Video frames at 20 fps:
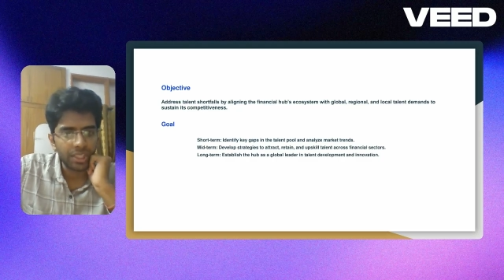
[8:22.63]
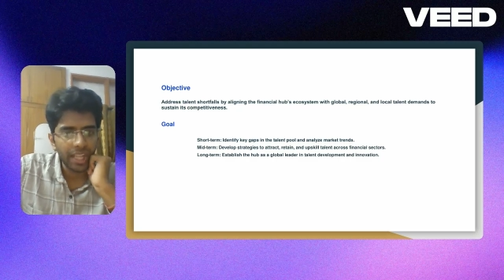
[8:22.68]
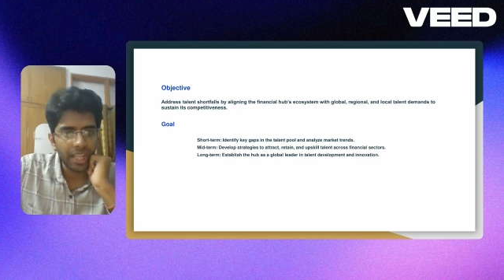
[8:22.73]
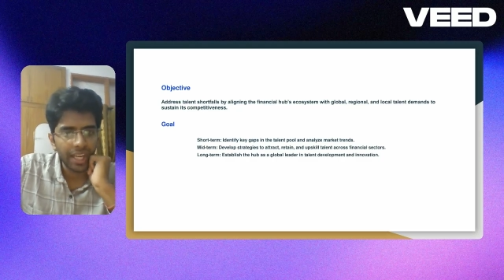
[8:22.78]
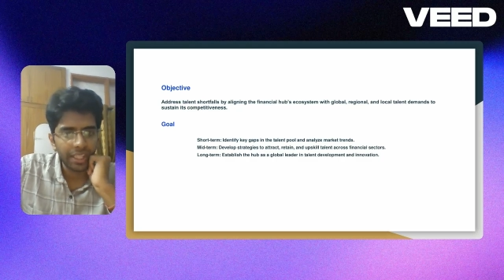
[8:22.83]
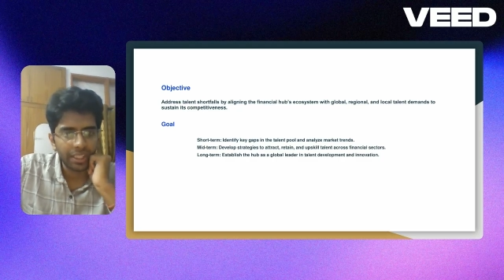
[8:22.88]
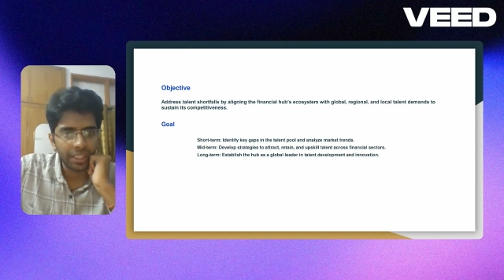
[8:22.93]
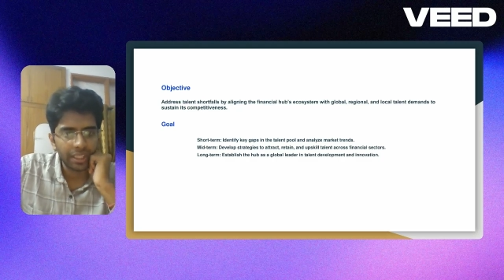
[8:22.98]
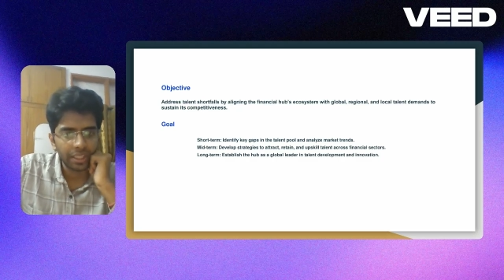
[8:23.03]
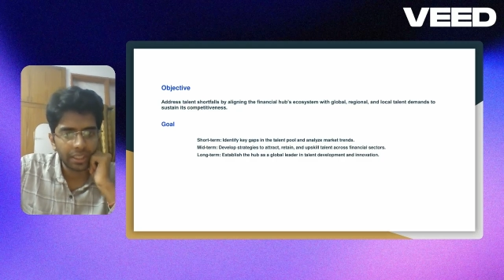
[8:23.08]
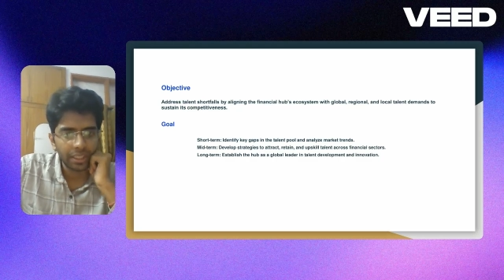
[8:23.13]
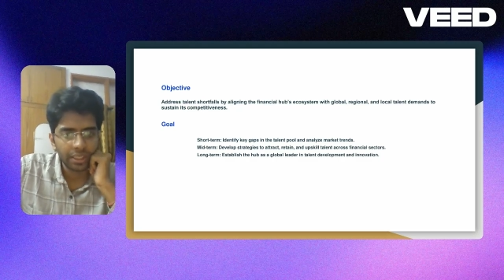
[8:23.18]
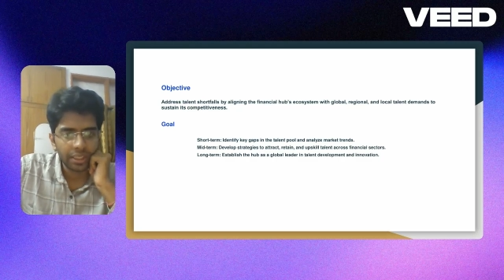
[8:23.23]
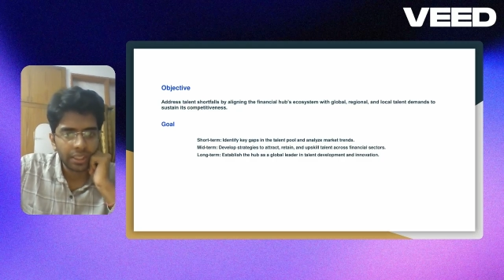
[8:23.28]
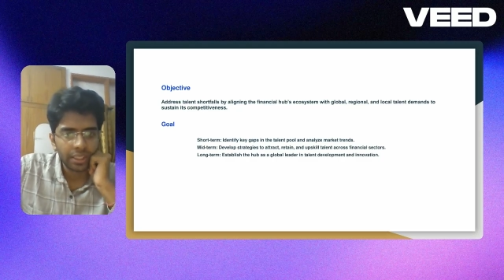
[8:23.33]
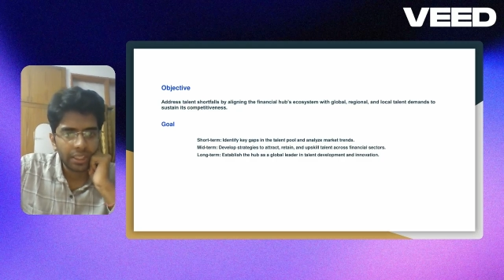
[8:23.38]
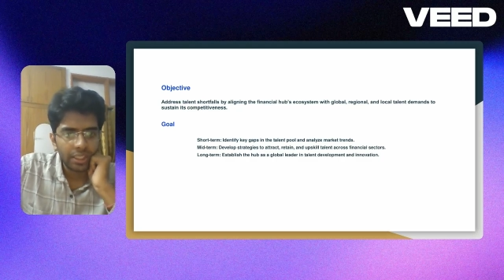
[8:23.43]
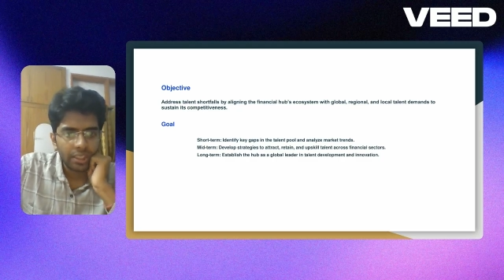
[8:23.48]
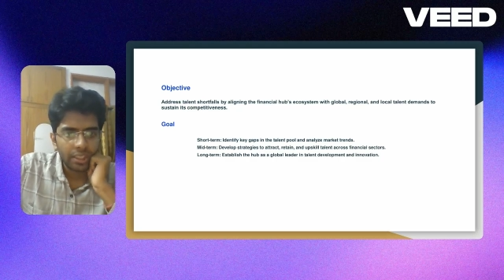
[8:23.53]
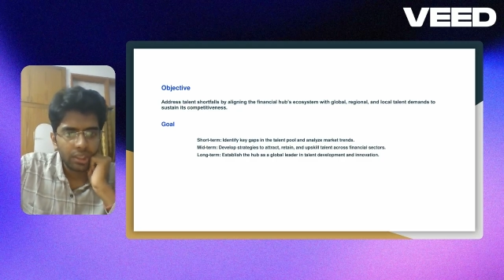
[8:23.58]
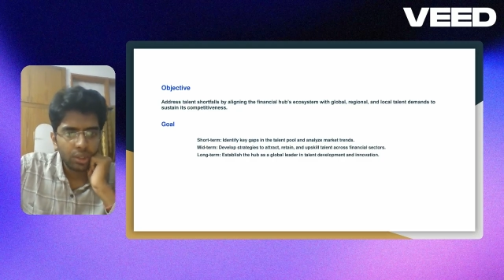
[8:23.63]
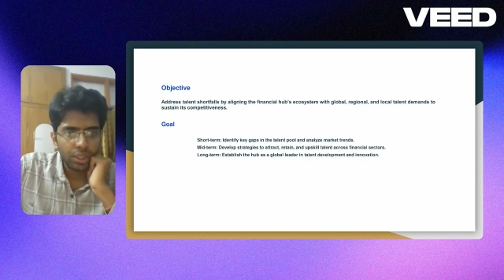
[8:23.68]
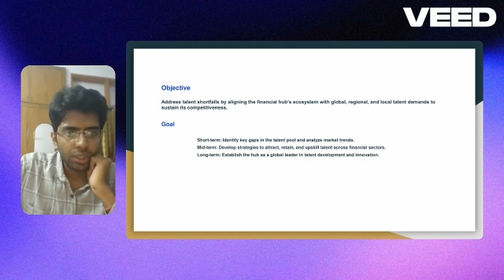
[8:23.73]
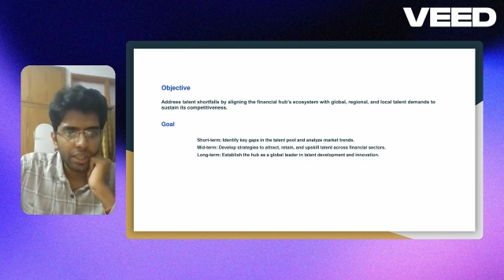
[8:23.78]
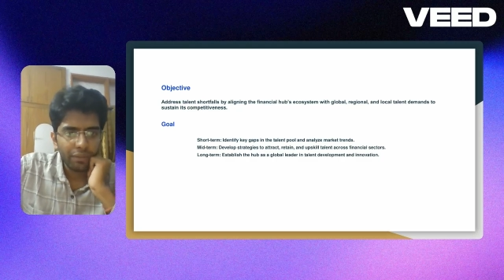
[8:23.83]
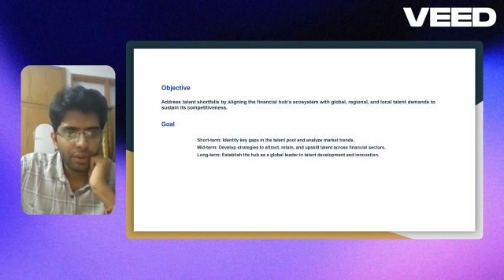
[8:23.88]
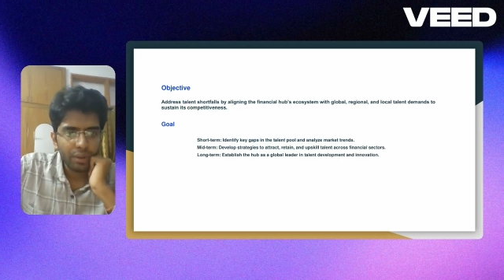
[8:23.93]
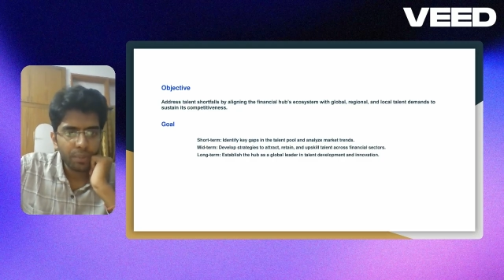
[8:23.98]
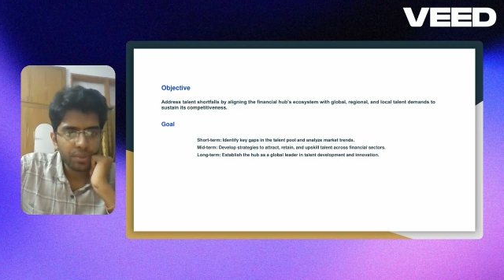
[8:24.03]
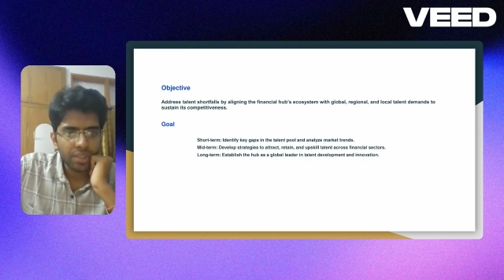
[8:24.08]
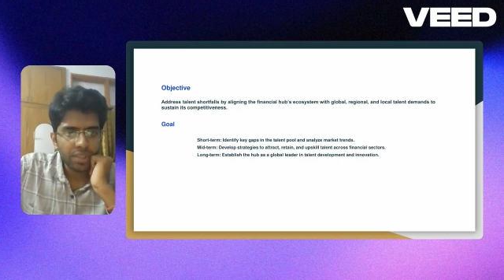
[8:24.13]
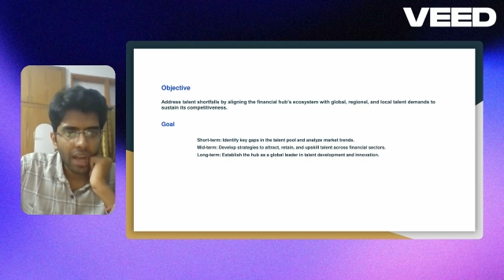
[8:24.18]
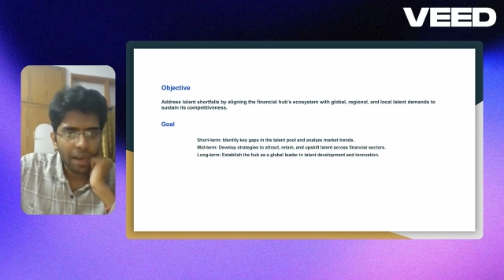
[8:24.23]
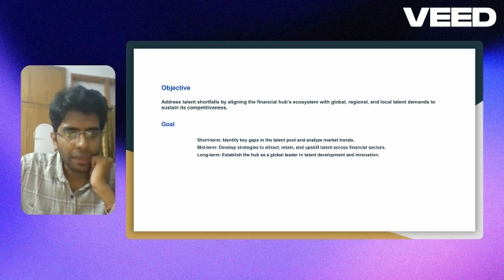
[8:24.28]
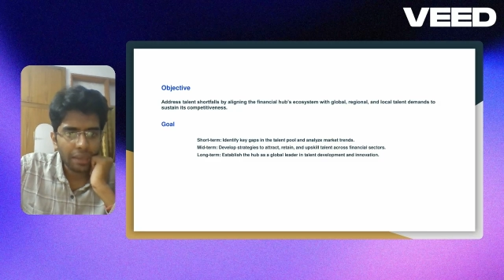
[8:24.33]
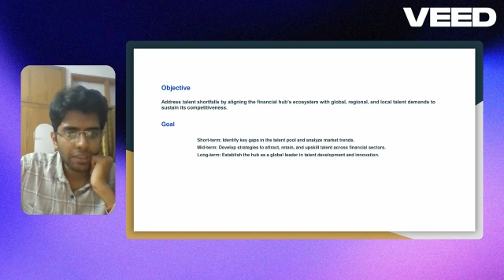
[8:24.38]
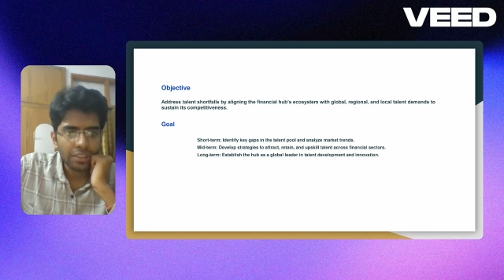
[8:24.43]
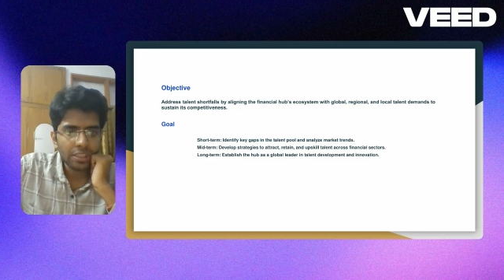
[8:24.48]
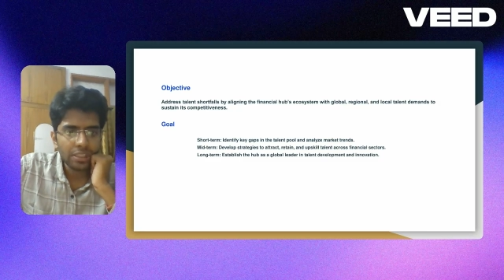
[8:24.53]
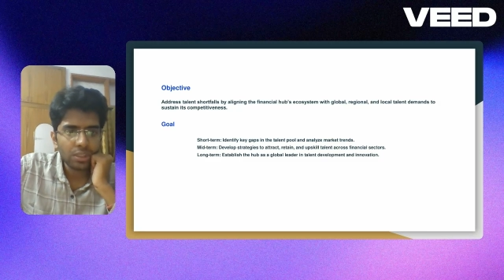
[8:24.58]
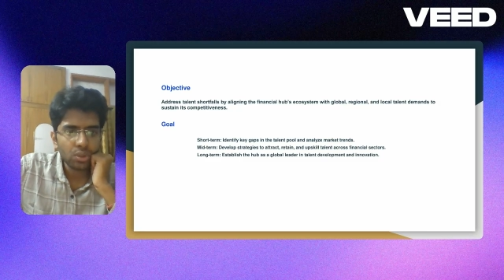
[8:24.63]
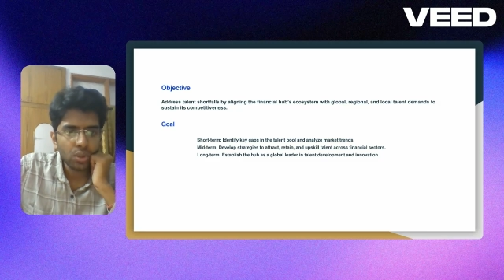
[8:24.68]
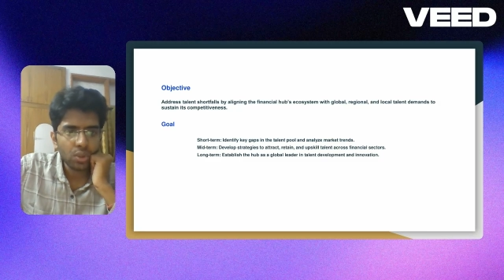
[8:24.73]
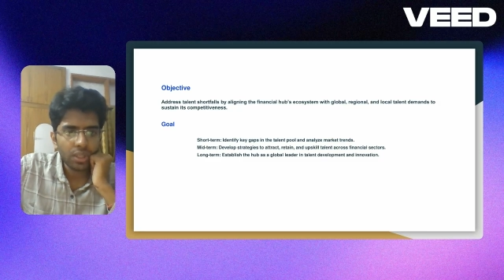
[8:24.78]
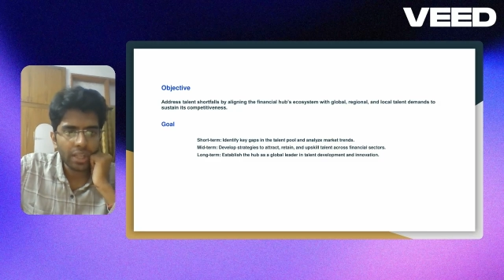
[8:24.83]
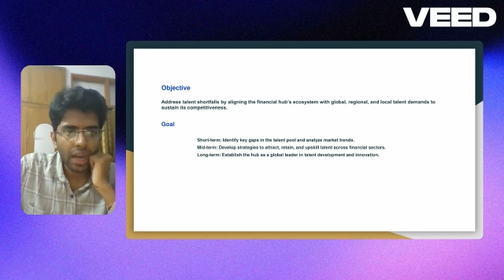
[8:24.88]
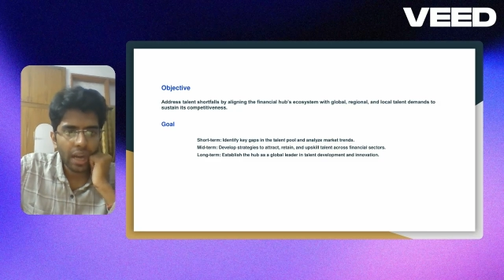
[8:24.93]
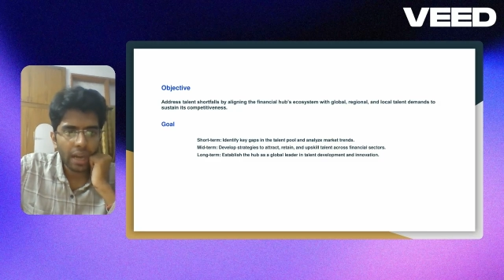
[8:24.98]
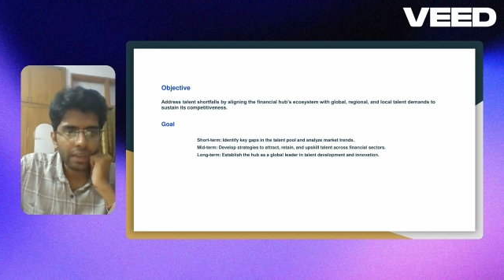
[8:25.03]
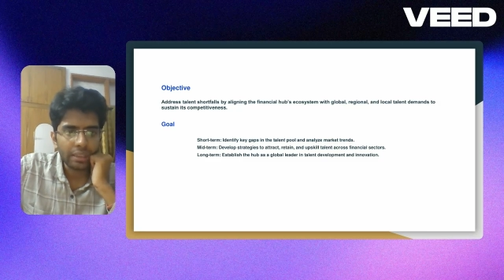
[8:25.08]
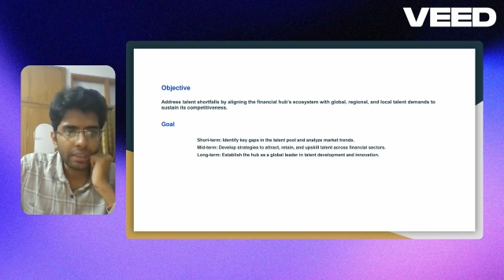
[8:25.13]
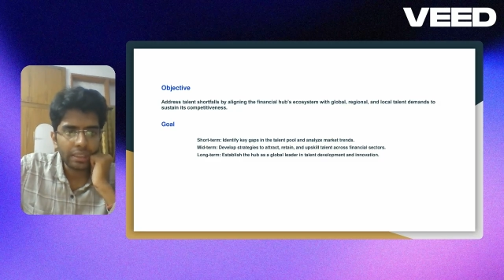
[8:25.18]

that to develop strategies to attract,